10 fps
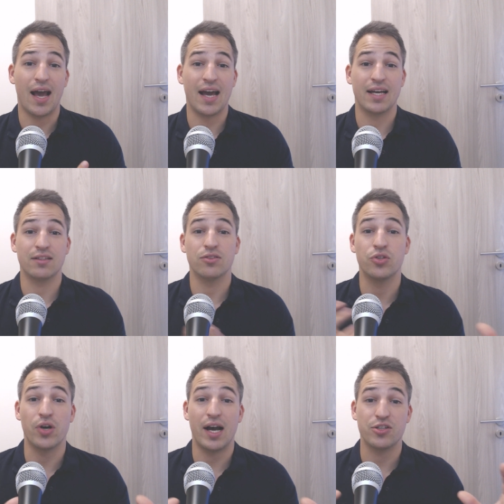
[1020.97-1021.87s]
and
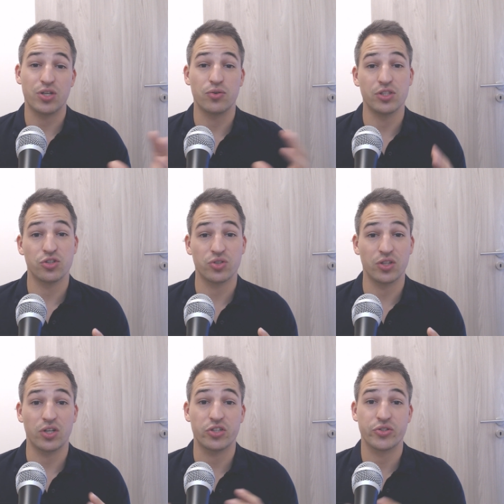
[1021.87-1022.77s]
the high security
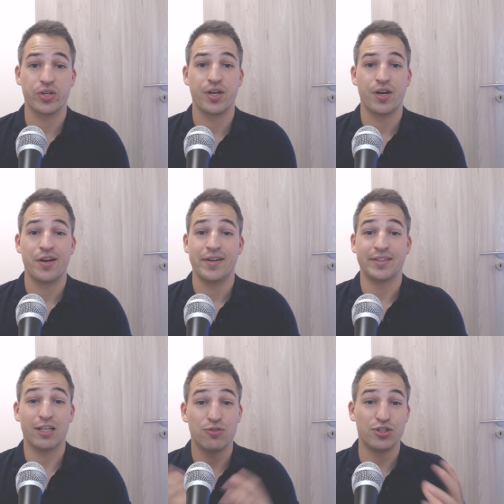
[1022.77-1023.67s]
standards.
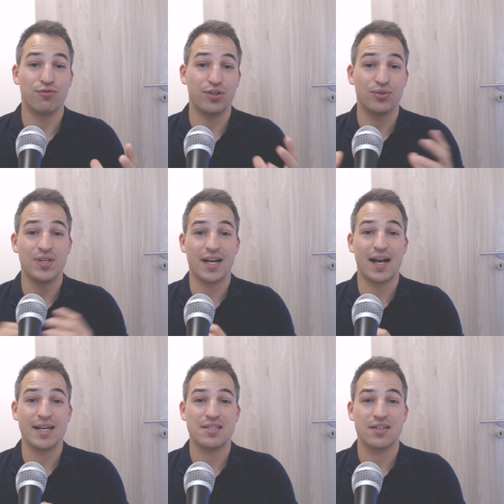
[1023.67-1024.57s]
That was it for today
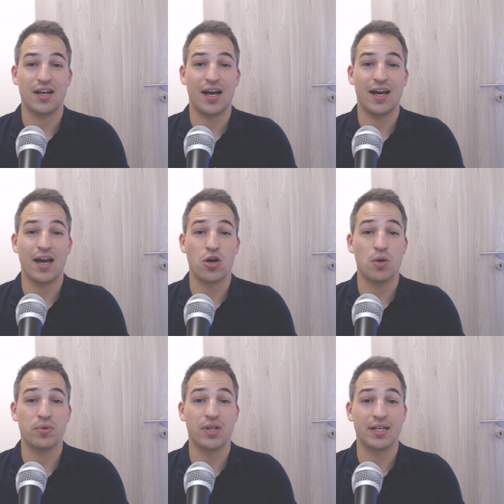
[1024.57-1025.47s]
guys, I
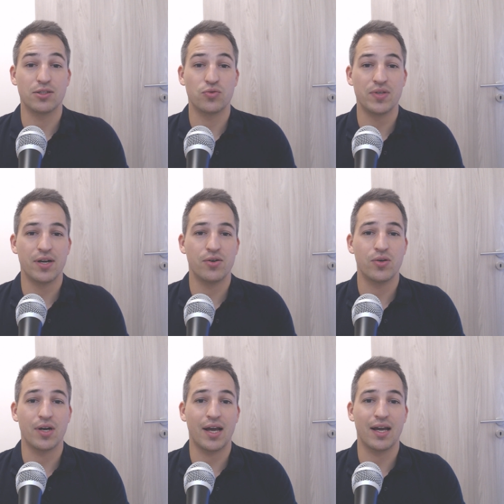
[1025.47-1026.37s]
hope you liked this
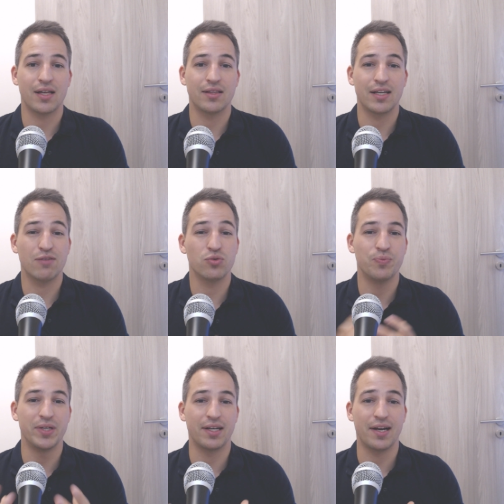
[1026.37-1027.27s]
video and it would
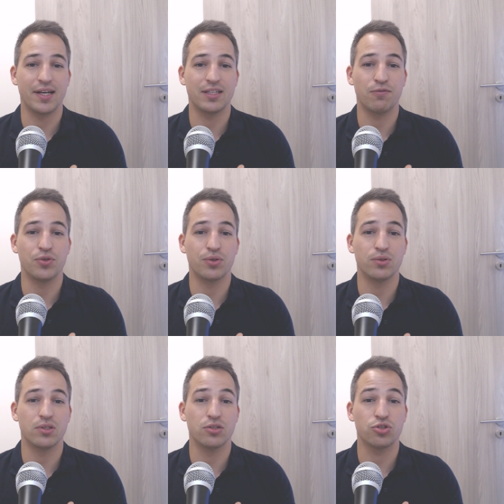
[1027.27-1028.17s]
be great if you
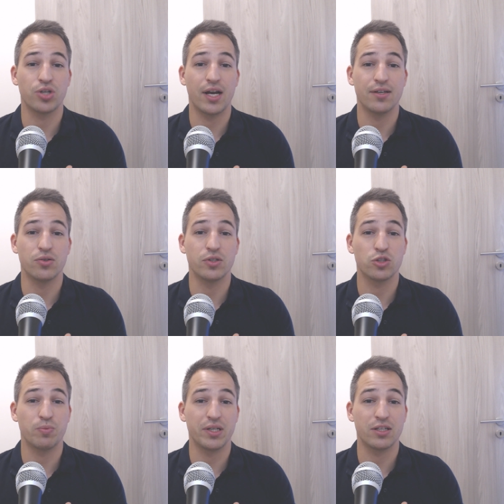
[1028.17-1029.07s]
could share your
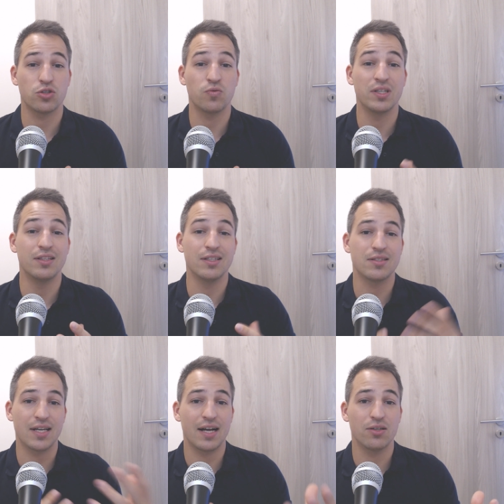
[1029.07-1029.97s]
experience with these
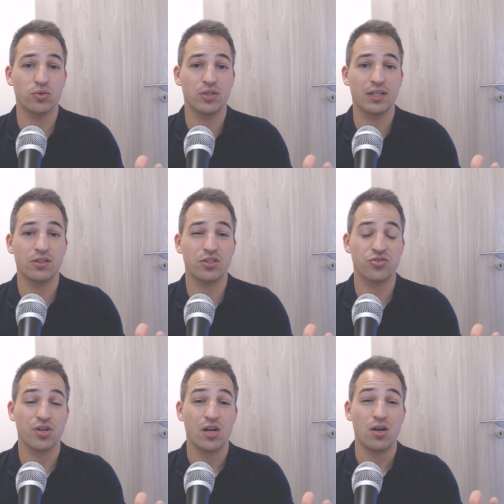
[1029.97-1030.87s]
AI note
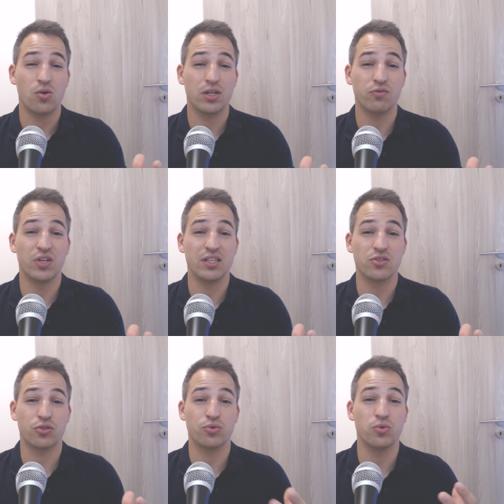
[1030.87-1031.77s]
takers or if there is
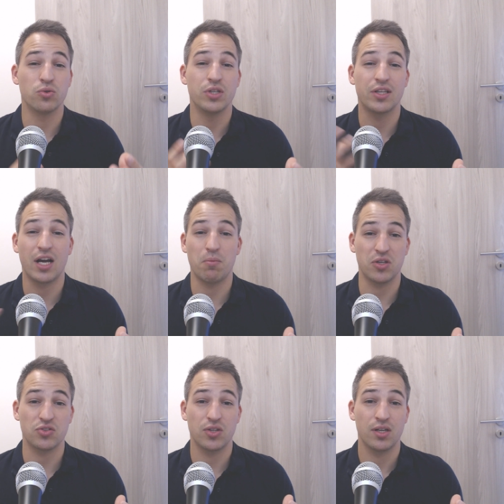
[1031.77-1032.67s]
a tool that I
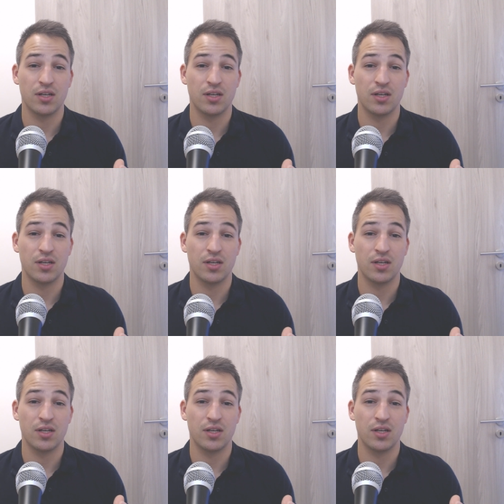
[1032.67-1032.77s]
missed.